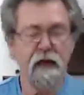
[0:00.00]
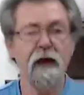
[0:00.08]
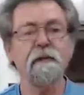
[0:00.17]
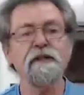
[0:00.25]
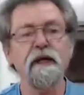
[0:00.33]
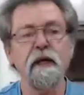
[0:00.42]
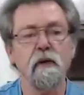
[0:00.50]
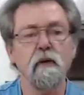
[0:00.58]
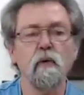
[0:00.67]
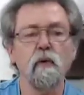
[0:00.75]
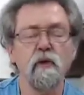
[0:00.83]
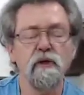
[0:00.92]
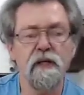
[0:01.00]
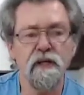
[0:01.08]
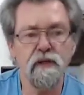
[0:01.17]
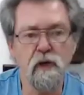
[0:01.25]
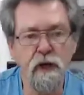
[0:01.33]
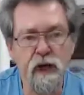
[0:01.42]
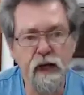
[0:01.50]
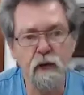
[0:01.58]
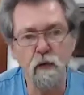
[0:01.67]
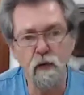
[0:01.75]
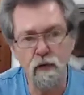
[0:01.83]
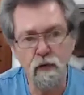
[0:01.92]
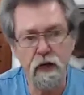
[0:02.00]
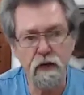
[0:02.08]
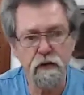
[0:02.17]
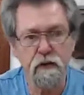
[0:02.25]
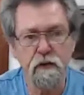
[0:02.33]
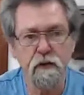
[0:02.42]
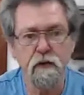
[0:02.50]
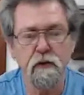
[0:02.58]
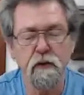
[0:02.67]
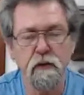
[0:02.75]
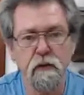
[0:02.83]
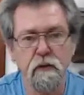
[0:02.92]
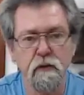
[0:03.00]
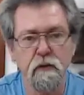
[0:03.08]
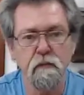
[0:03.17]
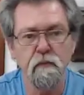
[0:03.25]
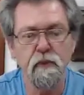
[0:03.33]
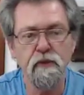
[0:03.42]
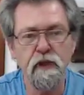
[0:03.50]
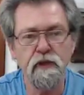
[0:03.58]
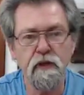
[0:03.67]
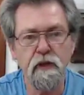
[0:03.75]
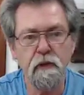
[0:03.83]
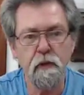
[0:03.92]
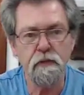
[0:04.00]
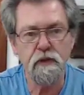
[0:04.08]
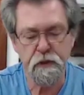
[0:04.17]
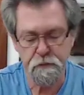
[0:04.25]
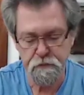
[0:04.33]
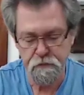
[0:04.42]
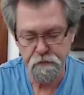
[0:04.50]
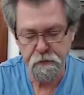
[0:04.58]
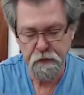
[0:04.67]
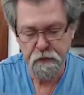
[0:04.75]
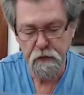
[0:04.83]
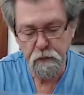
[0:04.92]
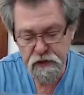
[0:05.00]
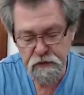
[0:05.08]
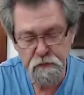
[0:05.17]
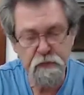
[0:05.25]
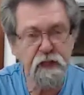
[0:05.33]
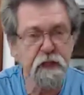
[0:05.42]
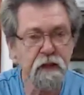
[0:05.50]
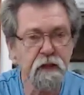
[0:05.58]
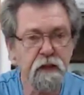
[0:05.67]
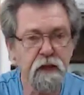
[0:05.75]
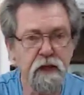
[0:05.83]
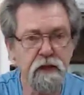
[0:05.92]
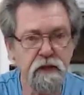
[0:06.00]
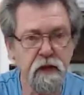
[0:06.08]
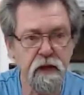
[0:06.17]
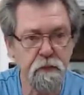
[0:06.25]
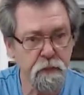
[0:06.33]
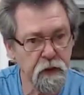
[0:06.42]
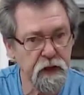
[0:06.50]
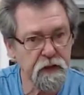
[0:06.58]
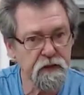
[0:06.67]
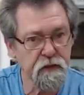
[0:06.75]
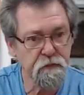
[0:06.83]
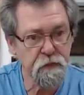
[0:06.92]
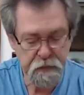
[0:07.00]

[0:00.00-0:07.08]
Carbatec does not and will not put these on their website. The reason being, it's not their product.